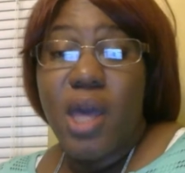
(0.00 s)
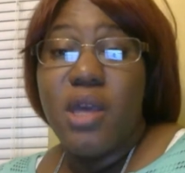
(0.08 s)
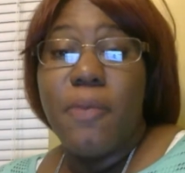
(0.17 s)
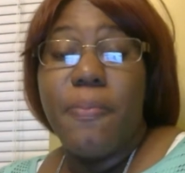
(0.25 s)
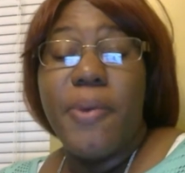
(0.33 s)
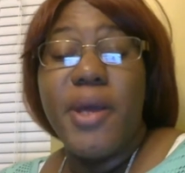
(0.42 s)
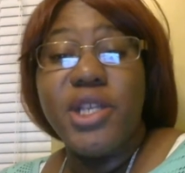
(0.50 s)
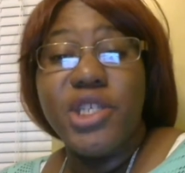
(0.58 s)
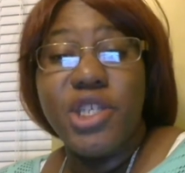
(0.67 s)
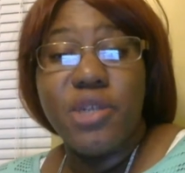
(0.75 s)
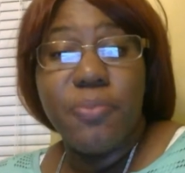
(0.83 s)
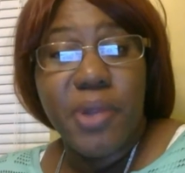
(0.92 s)
Your
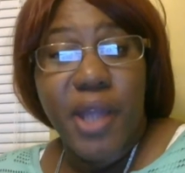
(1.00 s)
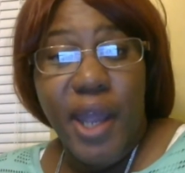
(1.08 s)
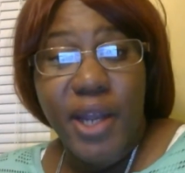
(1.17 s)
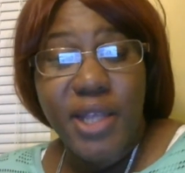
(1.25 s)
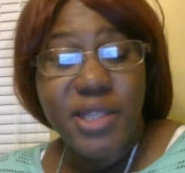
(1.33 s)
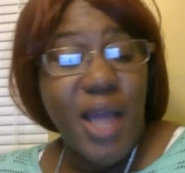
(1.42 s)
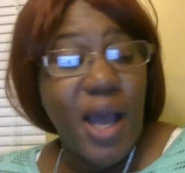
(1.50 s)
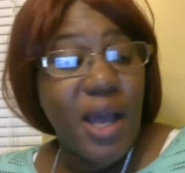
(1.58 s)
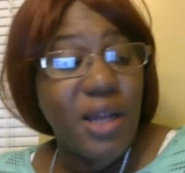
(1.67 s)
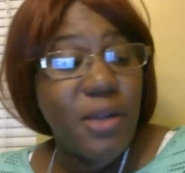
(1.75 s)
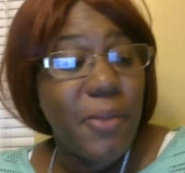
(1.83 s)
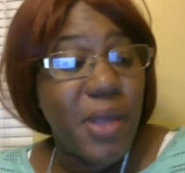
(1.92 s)
pension plan is not
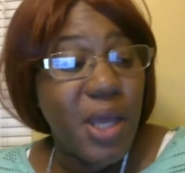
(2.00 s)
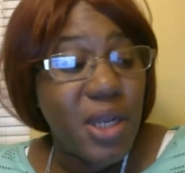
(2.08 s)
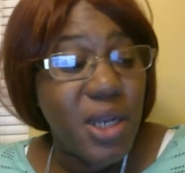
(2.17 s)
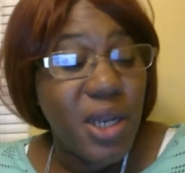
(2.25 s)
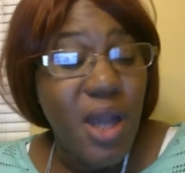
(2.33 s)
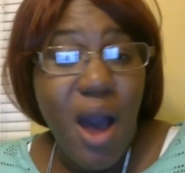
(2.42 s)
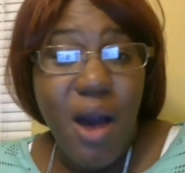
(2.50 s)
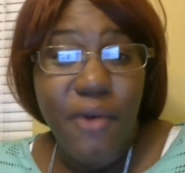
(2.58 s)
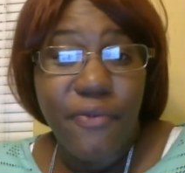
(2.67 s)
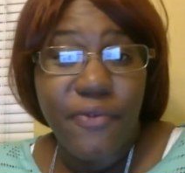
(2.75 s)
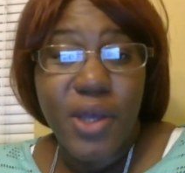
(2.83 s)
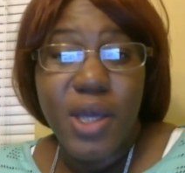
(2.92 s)
going to be
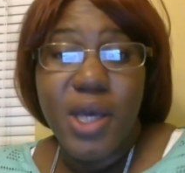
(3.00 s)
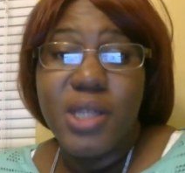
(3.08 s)
enough